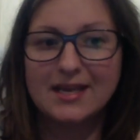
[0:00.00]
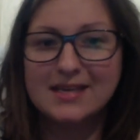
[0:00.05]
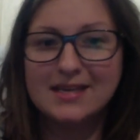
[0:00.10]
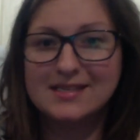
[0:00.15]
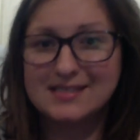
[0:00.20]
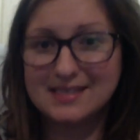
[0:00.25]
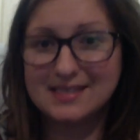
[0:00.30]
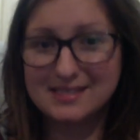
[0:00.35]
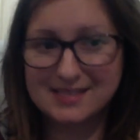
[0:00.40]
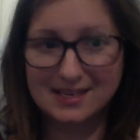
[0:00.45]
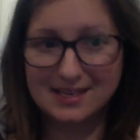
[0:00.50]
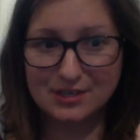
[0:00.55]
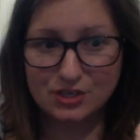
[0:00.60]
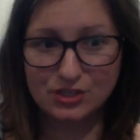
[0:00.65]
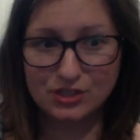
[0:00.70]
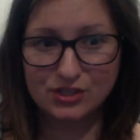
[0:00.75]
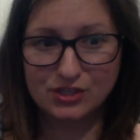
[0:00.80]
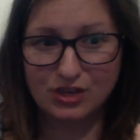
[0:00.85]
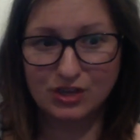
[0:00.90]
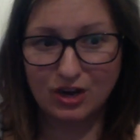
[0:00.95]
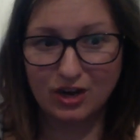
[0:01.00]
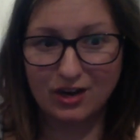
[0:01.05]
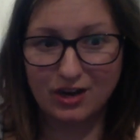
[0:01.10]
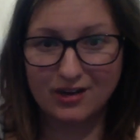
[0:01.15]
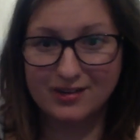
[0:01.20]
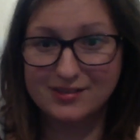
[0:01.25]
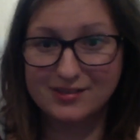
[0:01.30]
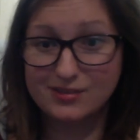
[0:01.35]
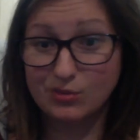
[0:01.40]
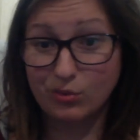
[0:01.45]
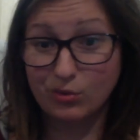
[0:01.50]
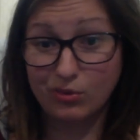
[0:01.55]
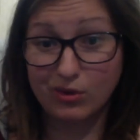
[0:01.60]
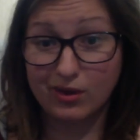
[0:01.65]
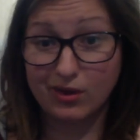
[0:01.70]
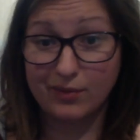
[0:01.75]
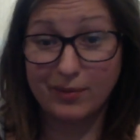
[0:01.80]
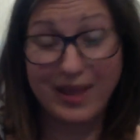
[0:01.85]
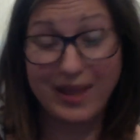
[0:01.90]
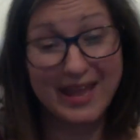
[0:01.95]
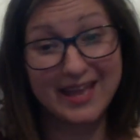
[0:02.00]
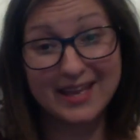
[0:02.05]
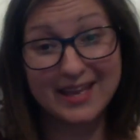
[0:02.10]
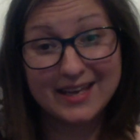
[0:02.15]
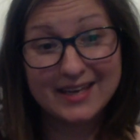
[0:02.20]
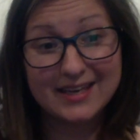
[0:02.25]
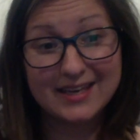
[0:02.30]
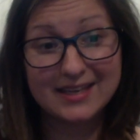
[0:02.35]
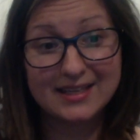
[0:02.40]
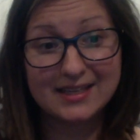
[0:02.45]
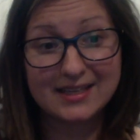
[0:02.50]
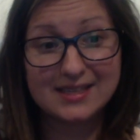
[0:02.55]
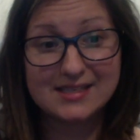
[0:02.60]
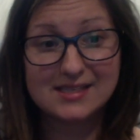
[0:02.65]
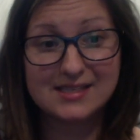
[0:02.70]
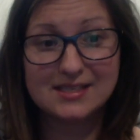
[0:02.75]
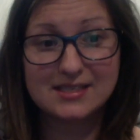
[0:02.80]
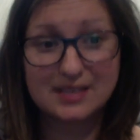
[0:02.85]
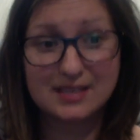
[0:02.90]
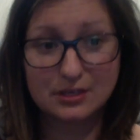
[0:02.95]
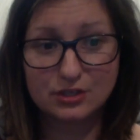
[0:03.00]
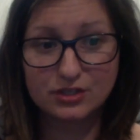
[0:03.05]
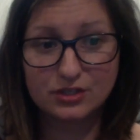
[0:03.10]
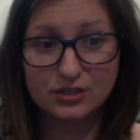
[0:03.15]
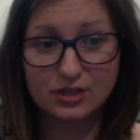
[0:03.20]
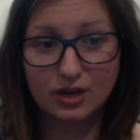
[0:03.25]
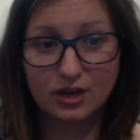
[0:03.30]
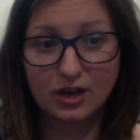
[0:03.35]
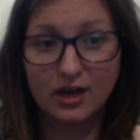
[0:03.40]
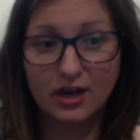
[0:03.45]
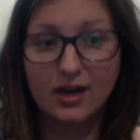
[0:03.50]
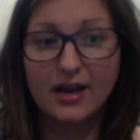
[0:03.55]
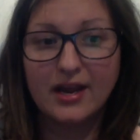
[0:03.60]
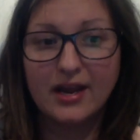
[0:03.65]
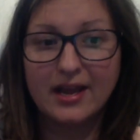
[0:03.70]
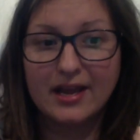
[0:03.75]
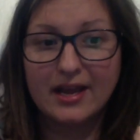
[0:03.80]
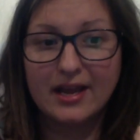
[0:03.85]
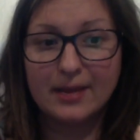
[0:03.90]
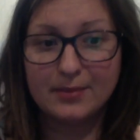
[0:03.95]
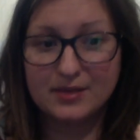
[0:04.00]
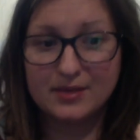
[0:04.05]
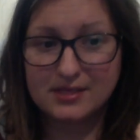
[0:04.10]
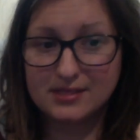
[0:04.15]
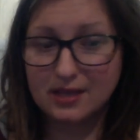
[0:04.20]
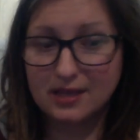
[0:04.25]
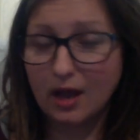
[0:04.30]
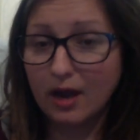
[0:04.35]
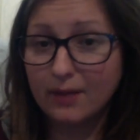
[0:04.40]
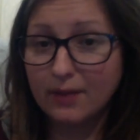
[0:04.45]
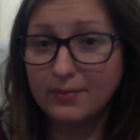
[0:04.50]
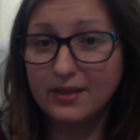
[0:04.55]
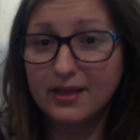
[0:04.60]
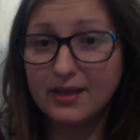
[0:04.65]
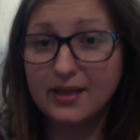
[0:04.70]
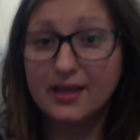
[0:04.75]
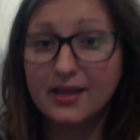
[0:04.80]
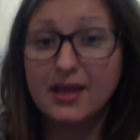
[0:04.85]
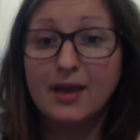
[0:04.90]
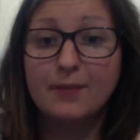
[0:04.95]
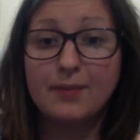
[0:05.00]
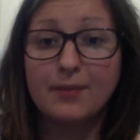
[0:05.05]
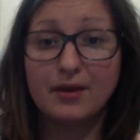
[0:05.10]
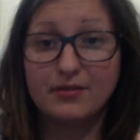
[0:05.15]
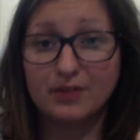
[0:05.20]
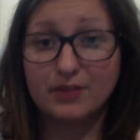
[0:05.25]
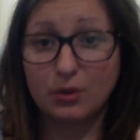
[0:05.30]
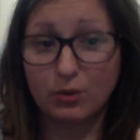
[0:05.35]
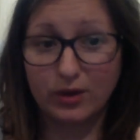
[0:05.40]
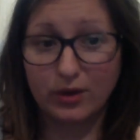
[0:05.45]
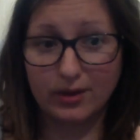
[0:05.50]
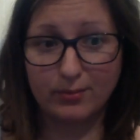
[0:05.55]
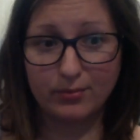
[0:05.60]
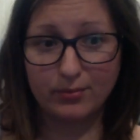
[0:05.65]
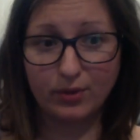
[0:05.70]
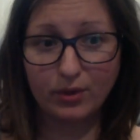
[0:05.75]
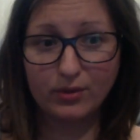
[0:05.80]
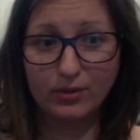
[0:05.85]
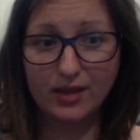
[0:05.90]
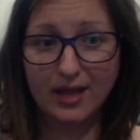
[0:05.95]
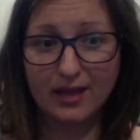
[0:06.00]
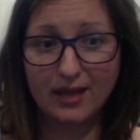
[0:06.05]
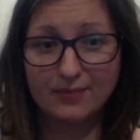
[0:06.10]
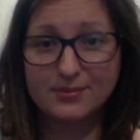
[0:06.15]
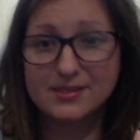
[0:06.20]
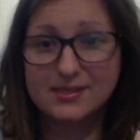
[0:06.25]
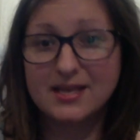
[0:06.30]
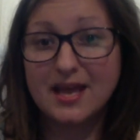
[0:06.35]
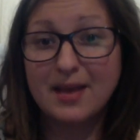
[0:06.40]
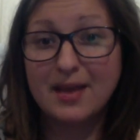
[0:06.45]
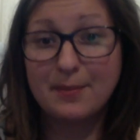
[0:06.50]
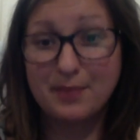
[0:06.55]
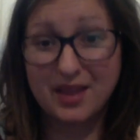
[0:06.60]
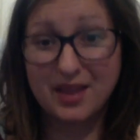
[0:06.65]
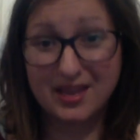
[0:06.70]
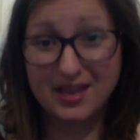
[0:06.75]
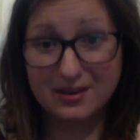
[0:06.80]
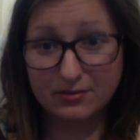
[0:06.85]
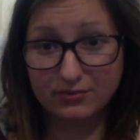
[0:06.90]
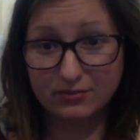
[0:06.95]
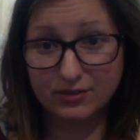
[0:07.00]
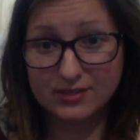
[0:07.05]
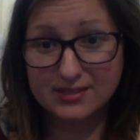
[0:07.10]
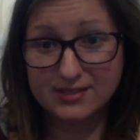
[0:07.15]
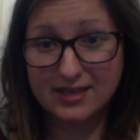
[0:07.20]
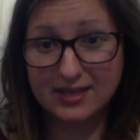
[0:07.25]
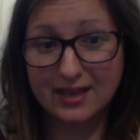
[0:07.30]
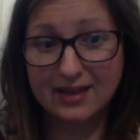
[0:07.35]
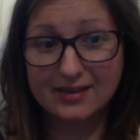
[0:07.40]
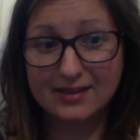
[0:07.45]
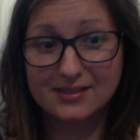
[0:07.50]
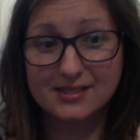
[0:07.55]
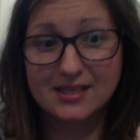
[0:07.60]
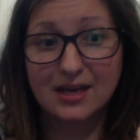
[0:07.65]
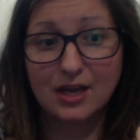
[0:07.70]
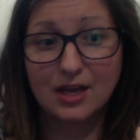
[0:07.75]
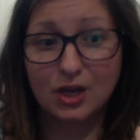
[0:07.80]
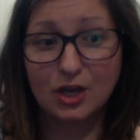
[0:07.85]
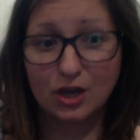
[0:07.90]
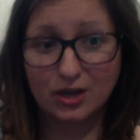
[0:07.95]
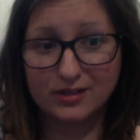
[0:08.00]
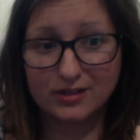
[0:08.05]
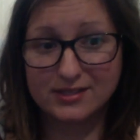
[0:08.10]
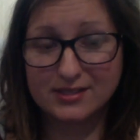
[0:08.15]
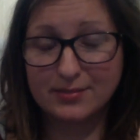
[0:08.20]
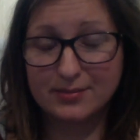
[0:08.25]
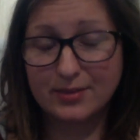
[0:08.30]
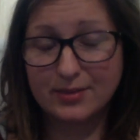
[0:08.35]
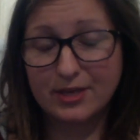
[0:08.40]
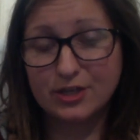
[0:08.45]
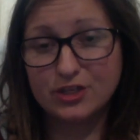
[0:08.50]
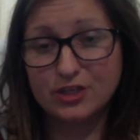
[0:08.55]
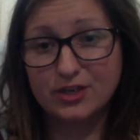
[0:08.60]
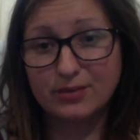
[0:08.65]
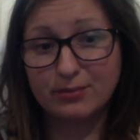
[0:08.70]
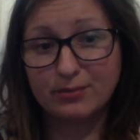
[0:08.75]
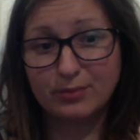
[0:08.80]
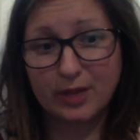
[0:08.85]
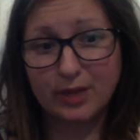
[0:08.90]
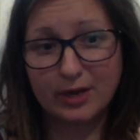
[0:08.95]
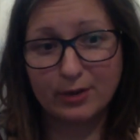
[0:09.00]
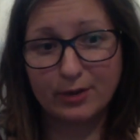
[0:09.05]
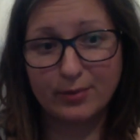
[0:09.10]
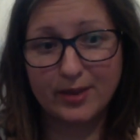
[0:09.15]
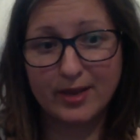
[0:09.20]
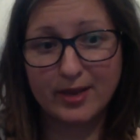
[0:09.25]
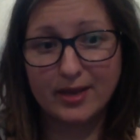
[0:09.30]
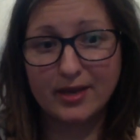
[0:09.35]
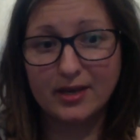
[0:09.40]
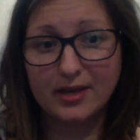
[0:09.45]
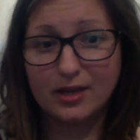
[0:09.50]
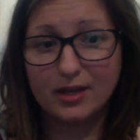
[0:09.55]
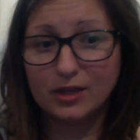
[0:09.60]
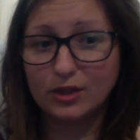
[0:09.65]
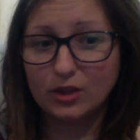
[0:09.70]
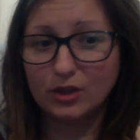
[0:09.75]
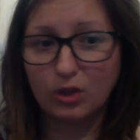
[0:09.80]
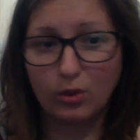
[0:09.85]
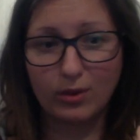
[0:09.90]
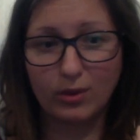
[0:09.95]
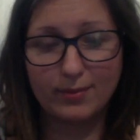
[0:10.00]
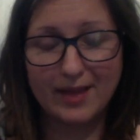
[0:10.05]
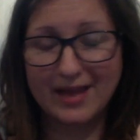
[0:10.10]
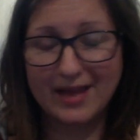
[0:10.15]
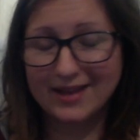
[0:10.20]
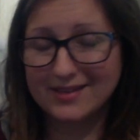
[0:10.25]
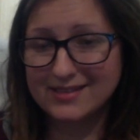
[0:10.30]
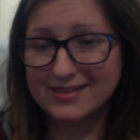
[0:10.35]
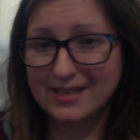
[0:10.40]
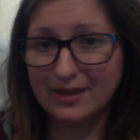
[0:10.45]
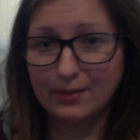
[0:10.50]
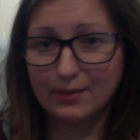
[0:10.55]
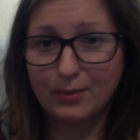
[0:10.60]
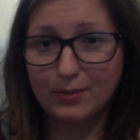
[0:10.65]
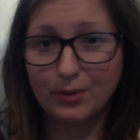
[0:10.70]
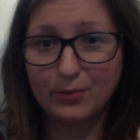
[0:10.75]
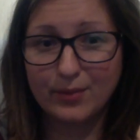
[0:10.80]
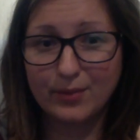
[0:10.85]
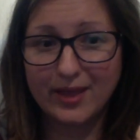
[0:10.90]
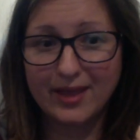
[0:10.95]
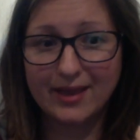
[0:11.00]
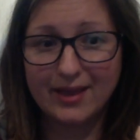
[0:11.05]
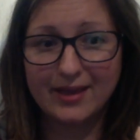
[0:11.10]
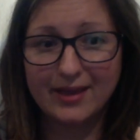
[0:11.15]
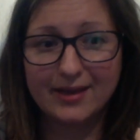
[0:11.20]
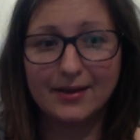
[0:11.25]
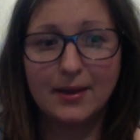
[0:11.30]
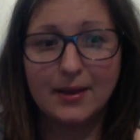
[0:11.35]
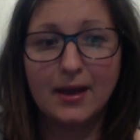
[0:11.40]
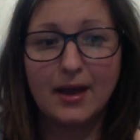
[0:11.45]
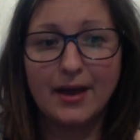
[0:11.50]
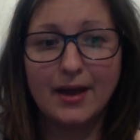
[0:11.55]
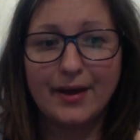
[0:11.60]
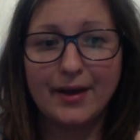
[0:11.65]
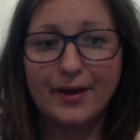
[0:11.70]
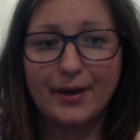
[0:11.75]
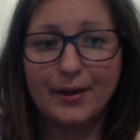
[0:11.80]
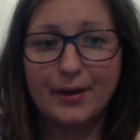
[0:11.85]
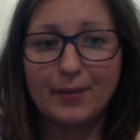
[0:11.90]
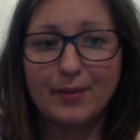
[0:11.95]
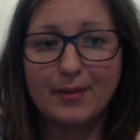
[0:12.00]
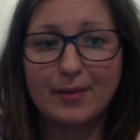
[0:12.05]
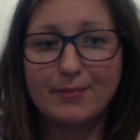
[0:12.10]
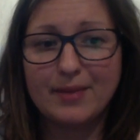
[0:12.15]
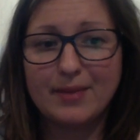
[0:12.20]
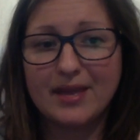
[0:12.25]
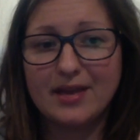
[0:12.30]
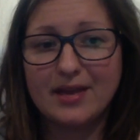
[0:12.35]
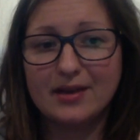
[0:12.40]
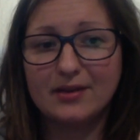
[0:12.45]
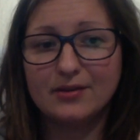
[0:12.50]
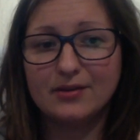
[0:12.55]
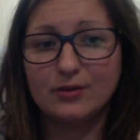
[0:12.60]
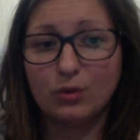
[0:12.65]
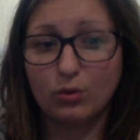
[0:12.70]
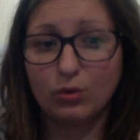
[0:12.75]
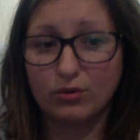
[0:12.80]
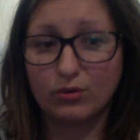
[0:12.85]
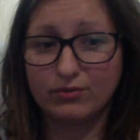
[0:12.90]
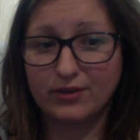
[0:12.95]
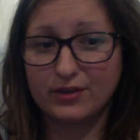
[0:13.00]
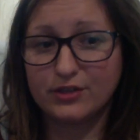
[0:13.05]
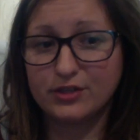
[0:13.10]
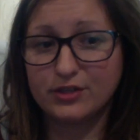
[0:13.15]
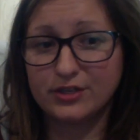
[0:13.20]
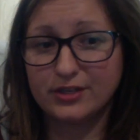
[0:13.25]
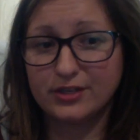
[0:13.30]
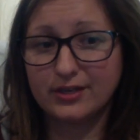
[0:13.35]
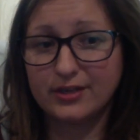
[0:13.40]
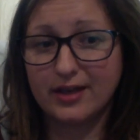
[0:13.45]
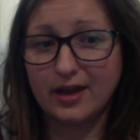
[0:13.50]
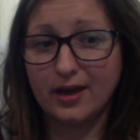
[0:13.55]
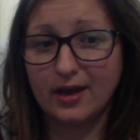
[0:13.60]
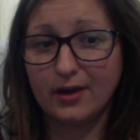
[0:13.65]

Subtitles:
C-section scars or pain in the C-section scar, episiotomy, pelvic organ prolapse, painful sex, constipation, bladder pain, lower back and tailbone pain, and pain or function